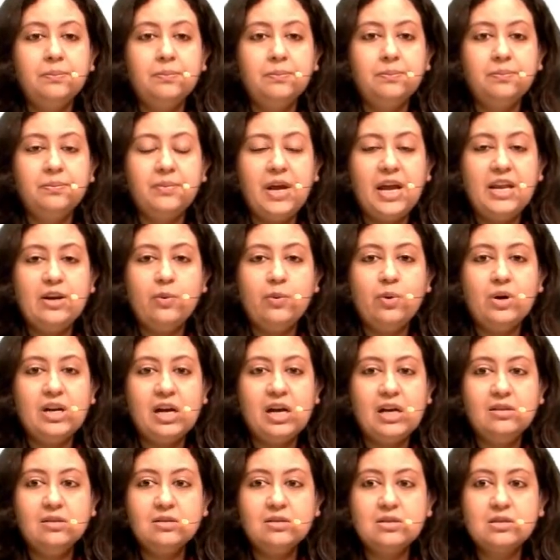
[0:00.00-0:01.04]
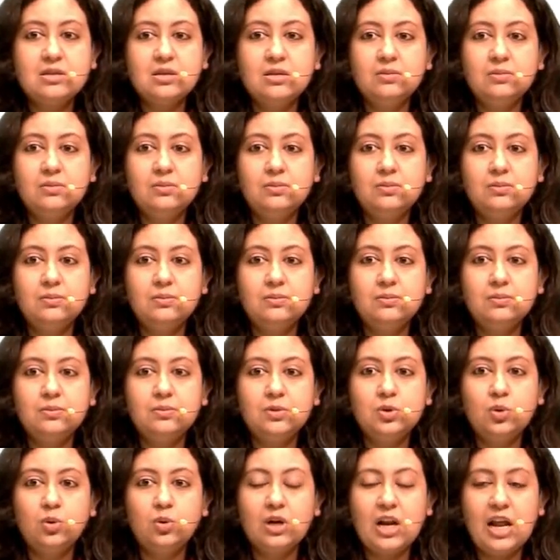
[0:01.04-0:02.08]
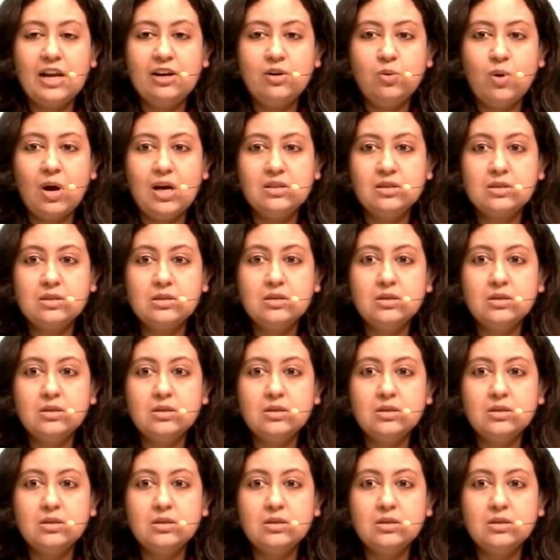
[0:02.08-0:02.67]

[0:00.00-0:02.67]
Anyone else who'd like to answer?